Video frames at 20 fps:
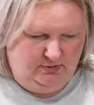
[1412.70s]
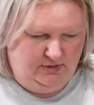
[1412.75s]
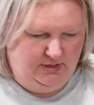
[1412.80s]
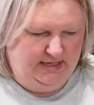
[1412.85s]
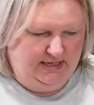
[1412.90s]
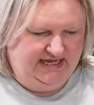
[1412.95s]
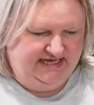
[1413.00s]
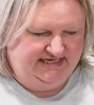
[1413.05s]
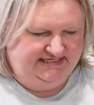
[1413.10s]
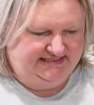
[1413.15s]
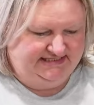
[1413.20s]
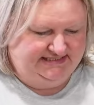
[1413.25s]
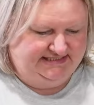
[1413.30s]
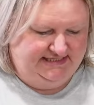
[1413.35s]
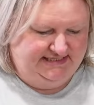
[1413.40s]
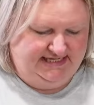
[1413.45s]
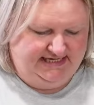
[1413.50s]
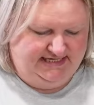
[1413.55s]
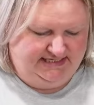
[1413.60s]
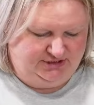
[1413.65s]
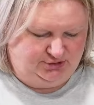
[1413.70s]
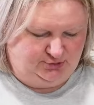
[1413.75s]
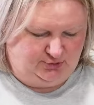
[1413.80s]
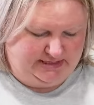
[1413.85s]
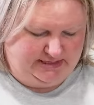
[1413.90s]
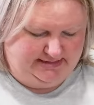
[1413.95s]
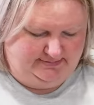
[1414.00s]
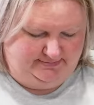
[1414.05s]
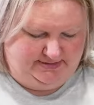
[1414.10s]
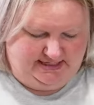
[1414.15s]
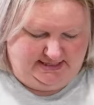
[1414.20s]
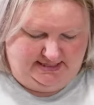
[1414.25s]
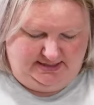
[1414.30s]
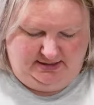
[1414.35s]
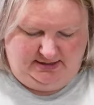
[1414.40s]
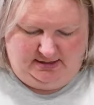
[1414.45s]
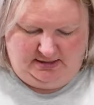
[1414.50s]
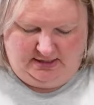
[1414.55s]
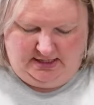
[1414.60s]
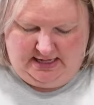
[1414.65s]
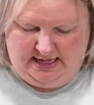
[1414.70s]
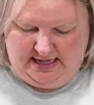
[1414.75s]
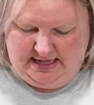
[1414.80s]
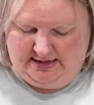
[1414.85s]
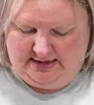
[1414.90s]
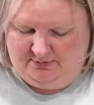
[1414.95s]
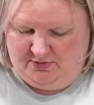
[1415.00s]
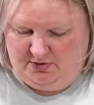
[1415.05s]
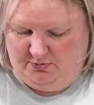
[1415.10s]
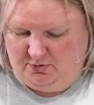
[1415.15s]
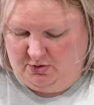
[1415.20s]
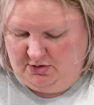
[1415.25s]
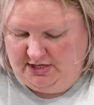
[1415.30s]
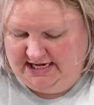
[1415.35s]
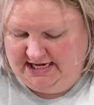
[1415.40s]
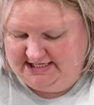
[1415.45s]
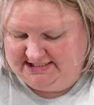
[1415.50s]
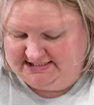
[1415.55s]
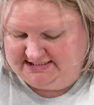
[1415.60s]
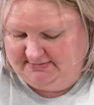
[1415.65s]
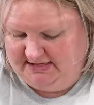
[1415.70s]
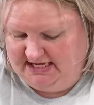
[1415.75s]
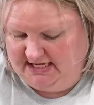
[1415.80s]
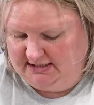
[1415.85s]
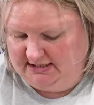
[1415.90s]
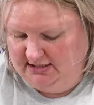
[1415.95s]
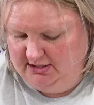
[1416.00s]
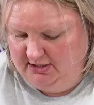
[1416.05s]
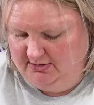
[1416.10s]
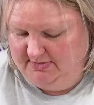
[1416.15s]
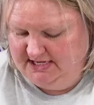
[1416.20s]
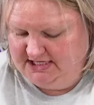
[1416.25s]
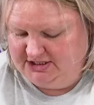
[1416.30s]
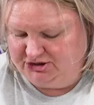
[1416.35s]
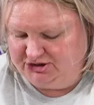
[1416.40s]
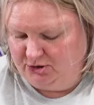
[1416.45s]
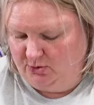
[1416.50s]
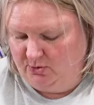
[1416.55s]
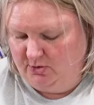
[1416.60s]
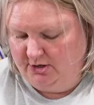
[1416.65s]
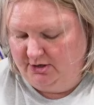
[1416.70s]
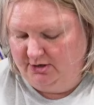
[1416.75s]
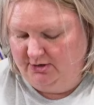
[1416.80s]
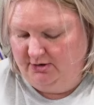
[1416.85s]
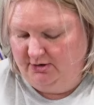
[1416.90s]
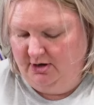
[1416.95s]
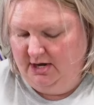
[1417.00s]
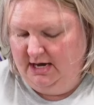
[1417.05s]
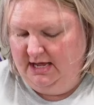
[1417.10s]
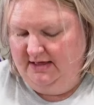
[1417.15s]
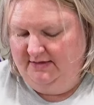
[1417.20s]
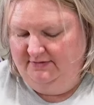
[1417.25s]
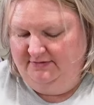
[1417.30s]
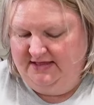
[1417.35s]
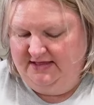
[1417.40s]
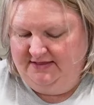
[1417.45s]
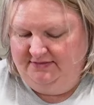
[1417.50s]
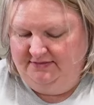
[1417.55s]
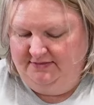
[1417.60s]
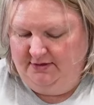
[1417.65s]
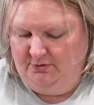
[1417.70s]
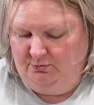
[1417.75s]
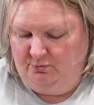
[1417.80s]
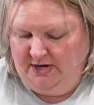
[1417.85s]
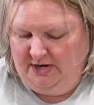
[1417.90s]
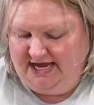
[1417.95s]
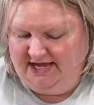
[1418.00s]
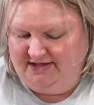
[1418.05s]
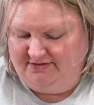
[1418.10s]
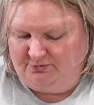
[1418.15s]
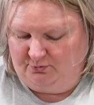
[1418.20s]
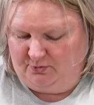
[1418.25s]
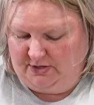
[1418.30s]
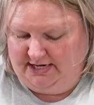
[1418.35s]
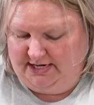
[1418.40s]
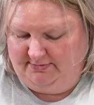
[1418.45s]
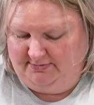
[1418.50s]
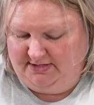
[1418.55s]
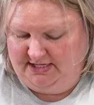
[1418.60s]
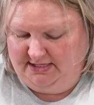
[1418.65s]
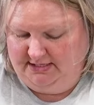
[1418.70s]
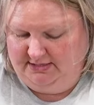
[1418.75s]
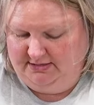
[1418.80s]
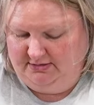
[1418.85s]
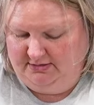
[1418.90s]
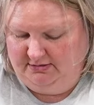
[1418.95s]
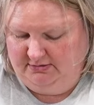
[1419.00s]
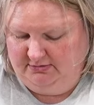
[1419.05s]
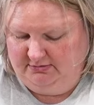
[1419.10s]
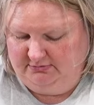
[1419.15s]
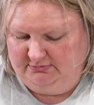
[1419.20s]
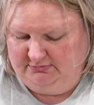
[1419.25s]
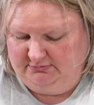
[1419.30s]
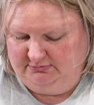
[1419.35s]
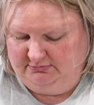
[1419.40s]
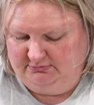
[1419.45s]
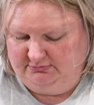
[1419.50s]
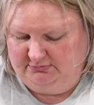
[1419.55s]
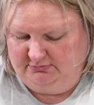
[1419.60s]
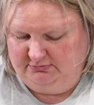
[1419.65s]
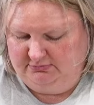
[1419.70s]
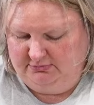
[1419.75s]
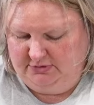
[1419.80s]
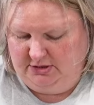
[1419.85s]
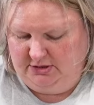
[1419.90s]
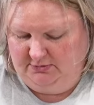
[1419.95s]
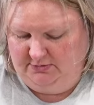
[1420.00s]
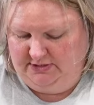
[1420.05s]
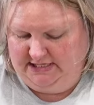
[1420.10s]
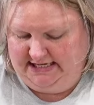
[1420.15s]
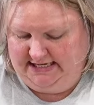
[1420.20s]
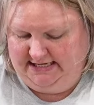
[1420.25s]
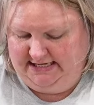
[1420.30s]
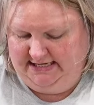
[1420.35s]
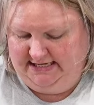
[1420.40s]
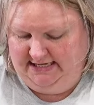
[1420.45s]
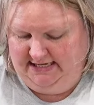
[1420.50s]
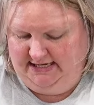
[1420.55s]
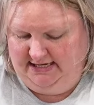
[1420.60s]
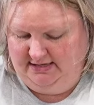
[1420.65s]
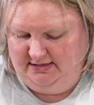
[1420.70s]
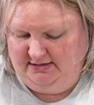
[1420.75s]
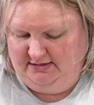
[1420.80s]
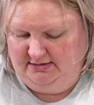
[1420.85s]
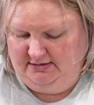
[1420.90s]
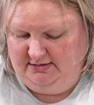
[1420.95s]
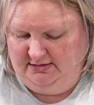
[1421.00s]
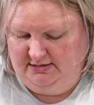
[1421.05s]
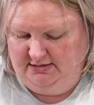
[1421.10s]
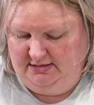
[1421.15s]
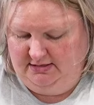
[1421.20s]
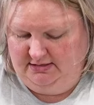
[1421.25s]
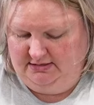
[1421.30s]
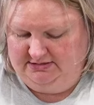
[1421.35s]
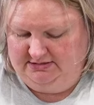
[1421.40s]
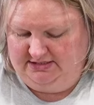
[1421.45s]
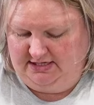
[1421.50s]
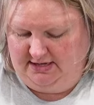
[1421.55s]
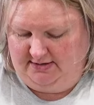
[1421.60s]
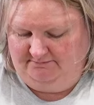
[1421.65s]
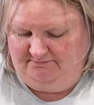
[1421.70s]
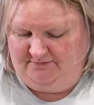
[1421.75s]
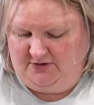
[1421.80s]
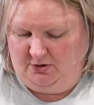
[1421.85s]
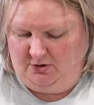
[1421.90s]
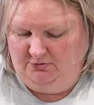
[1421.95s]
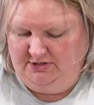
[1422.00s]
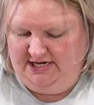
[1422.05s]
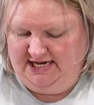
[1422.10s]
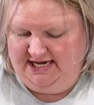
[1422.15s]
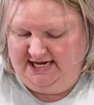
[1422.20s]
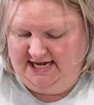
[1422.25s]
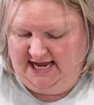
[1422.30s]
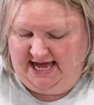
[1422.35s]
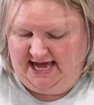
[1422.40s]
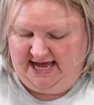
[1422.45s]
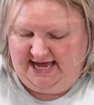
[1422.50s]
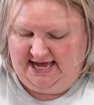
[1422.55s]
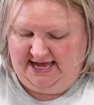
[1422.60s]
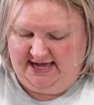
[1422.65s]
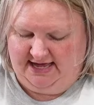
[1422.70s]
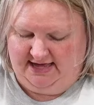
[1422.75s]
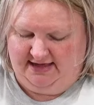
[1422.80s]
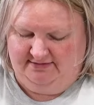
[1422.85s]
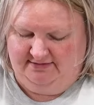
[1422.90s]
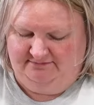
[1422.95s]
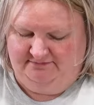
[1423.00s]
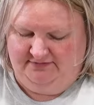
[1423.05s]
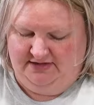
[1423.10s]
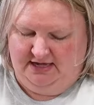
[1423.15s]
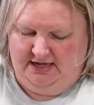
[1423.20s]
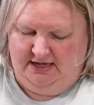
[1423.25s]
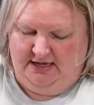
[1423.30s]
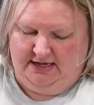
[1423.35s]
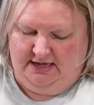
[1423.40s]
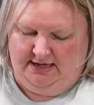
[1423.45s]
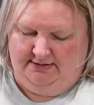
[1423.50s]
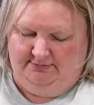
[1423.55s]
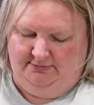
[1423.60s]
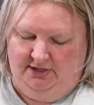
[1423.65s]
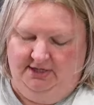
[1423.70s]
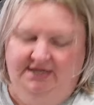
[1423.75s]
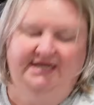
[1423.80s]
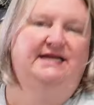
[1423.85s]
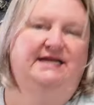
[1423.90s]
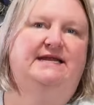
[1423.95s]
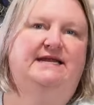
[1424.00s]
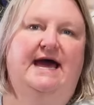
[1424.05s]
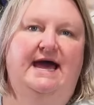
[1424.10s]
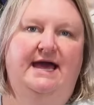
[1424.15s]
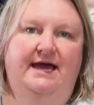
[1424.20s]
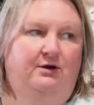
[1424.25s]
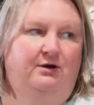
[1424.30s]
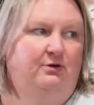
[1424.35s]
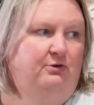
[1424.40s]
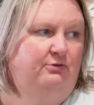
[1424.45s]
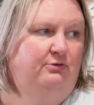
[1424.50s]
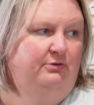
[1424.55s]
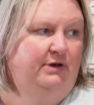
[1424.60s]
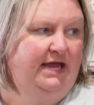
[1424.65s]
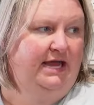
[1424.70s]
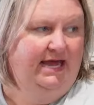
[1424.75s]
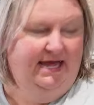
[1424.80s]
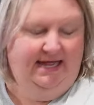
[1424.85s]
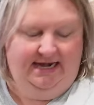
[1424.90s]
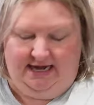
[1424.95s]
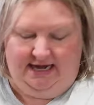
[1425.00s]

it's this ribbon. And we want it to be a little bit shorter than the wreath ribbon. Okay. So, I'm folding it in half. I'm looking down. And,